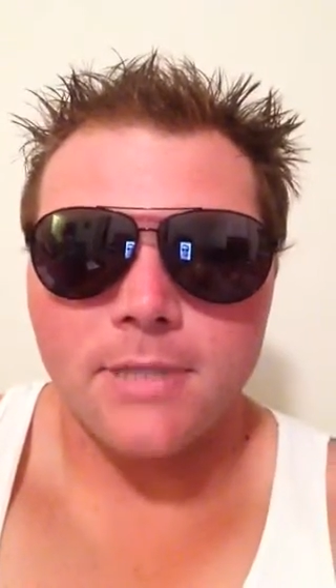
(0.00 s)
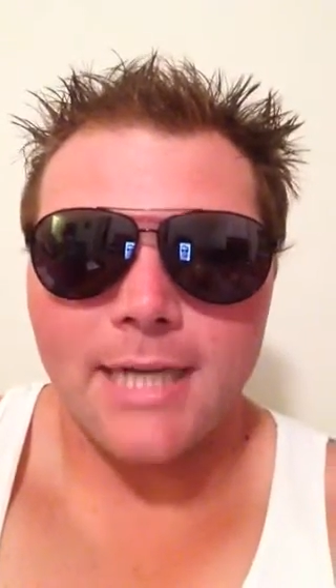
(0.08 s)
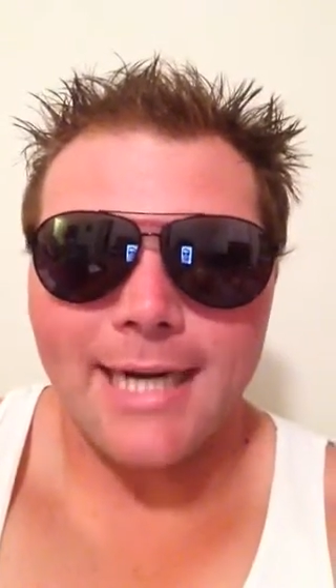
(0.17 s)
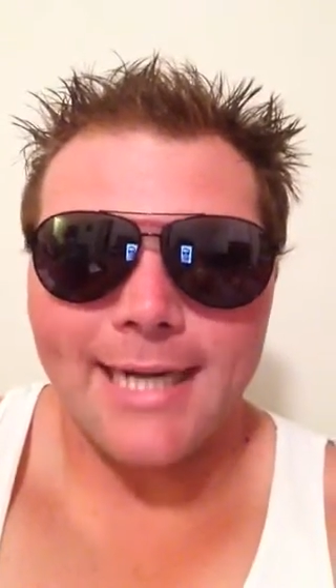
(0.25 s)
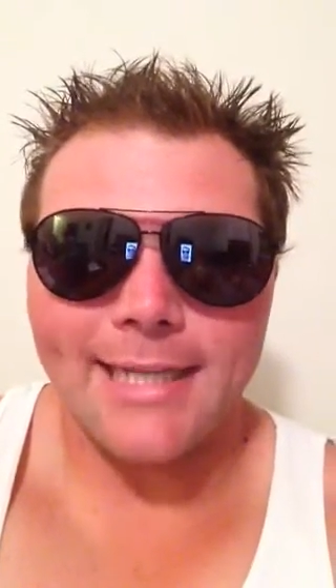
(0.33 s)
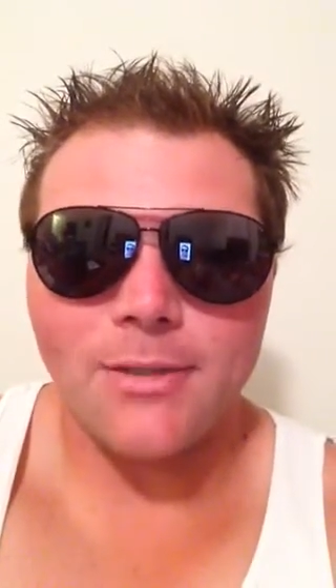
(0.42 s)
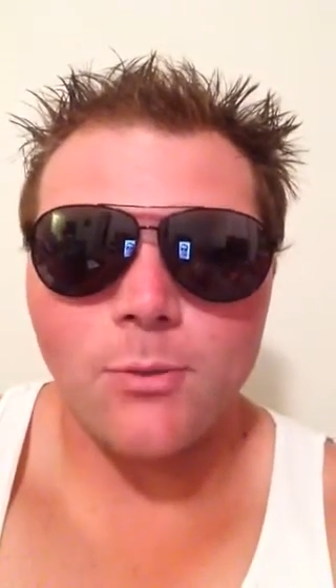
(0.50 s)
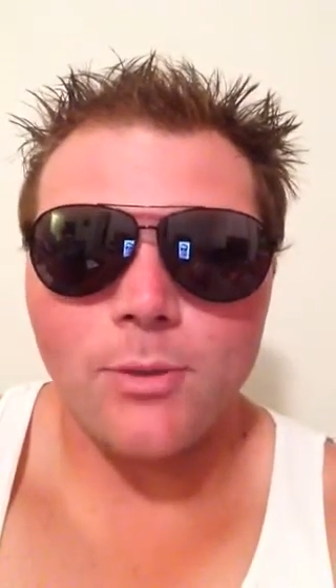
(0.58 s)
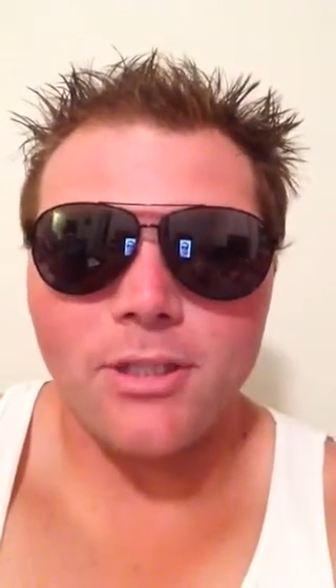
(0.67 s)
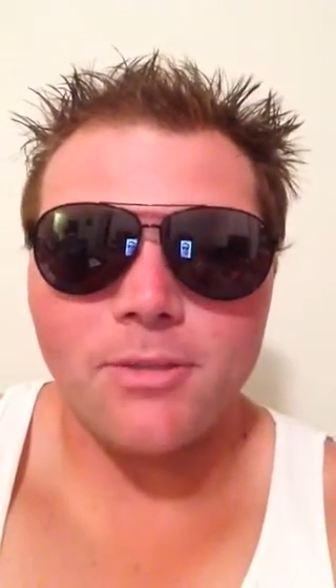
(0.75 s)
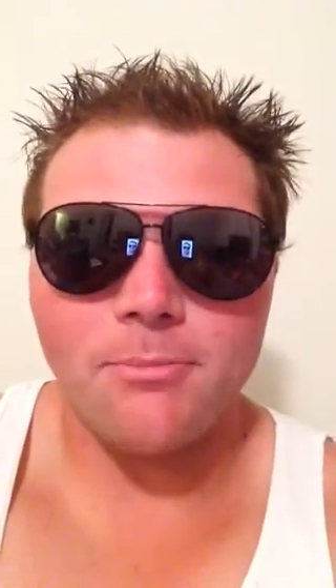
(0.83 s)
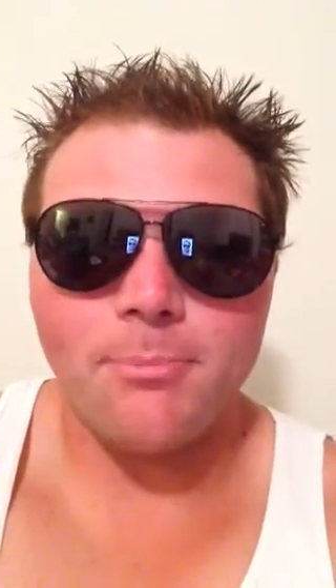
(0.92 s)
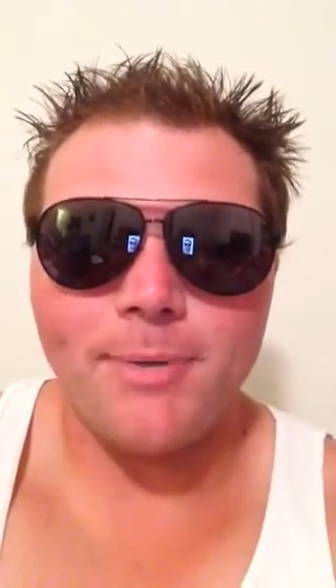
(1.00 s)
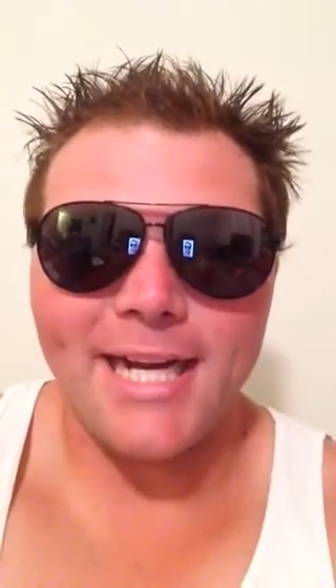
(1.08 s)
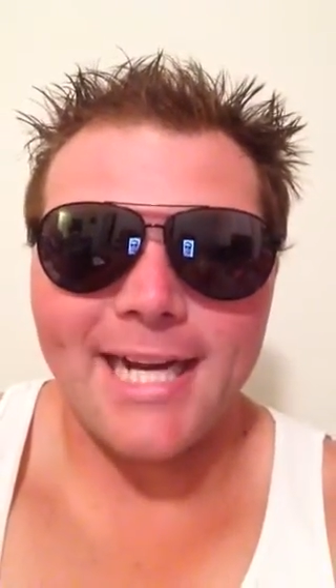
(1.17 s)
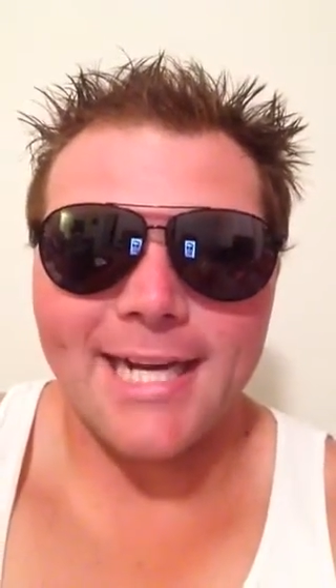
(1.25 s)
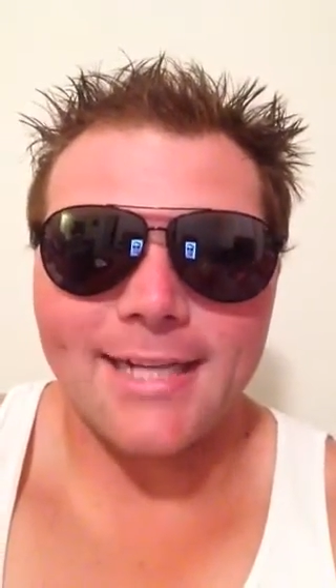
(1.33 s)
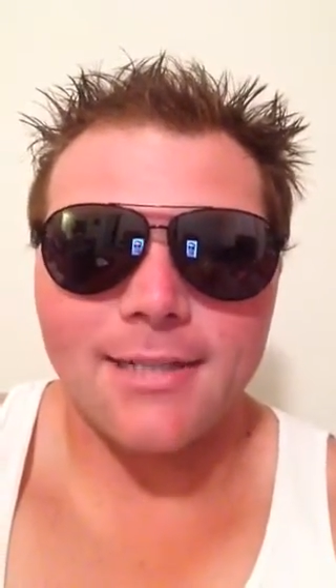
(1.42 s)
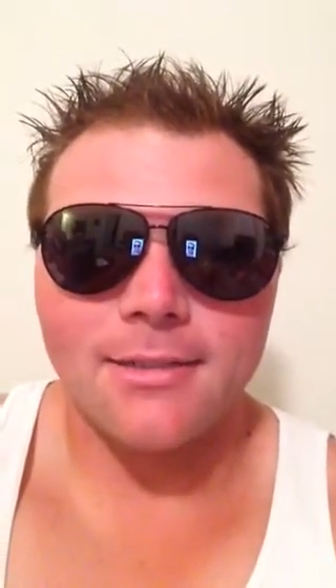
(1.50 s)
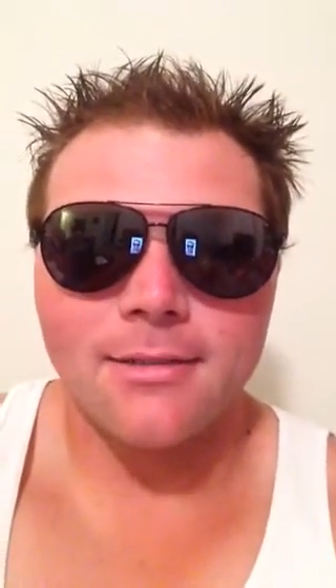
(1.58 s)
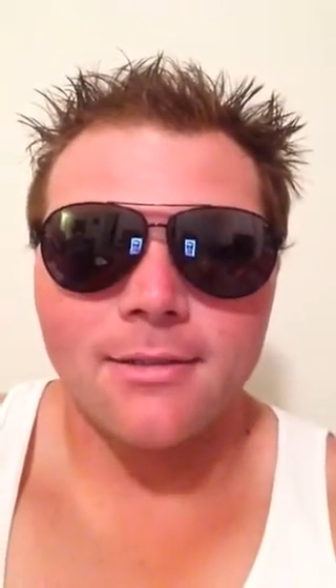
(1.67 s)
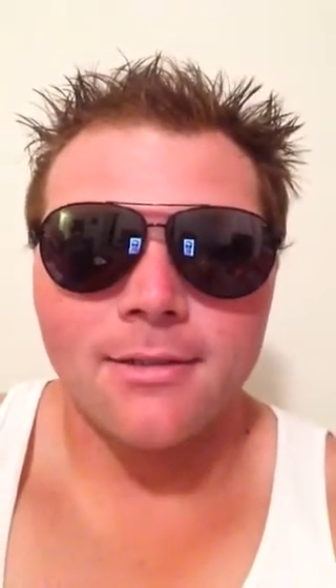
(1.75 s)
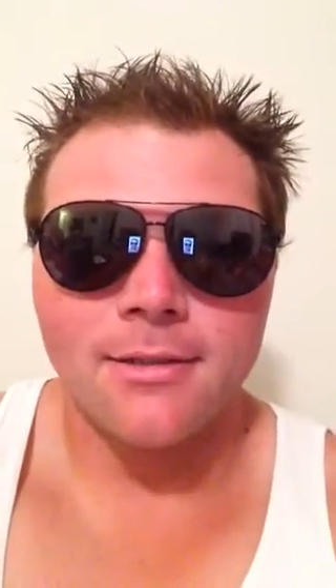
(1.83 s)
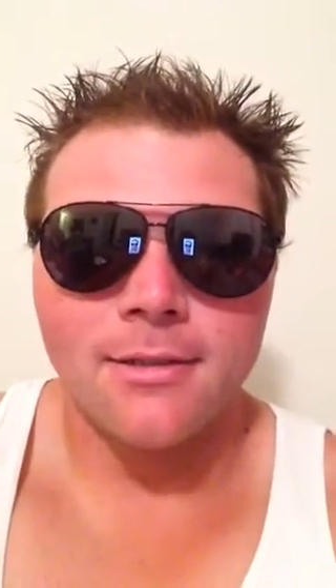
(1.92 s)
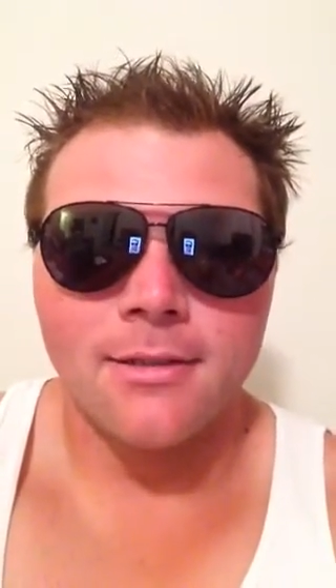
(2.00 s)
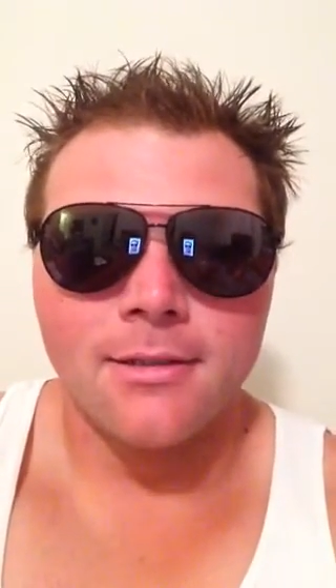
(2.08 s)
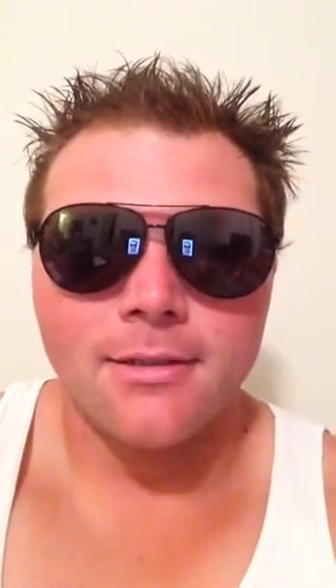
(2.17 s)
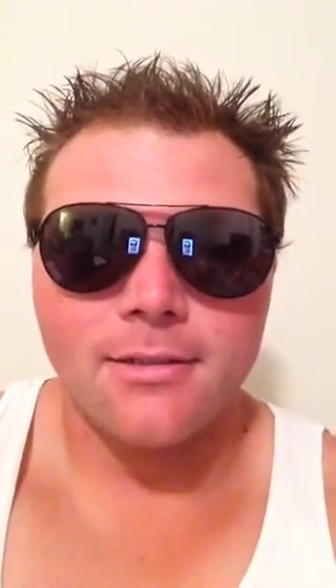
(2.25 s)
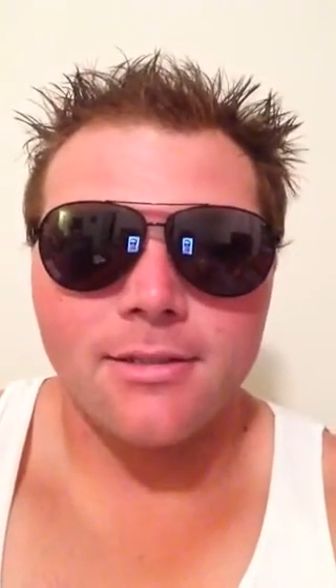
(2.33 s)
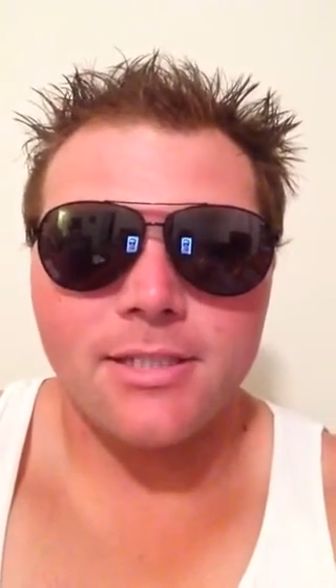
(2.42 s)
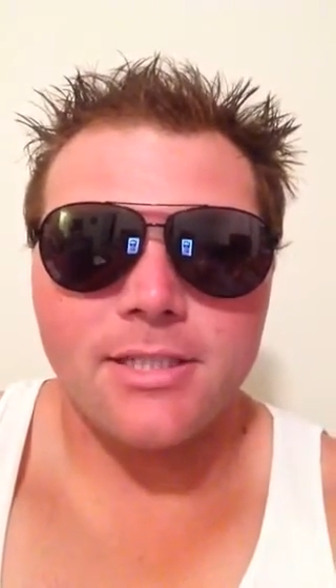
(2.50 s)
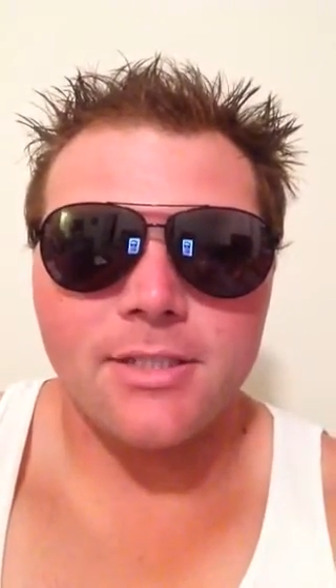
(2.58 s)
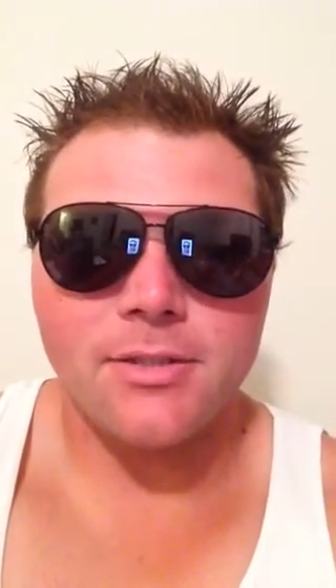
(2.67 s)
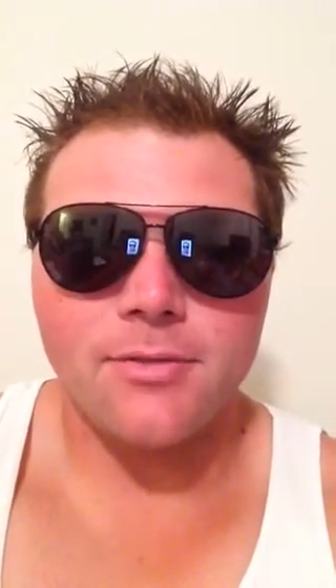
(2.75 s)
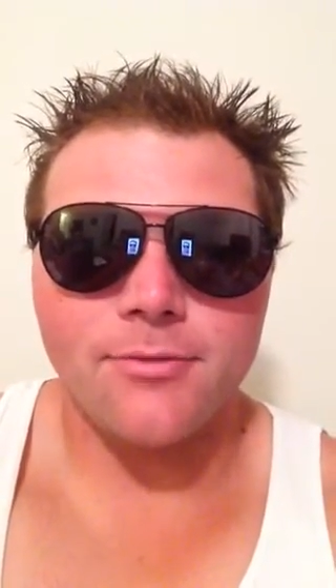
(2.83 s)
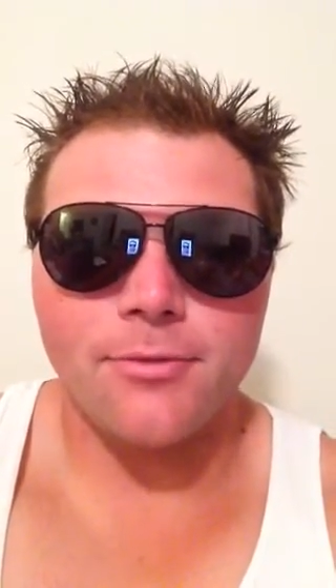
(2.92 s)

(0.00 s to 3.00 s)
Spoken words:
Hi, welcome back. This is,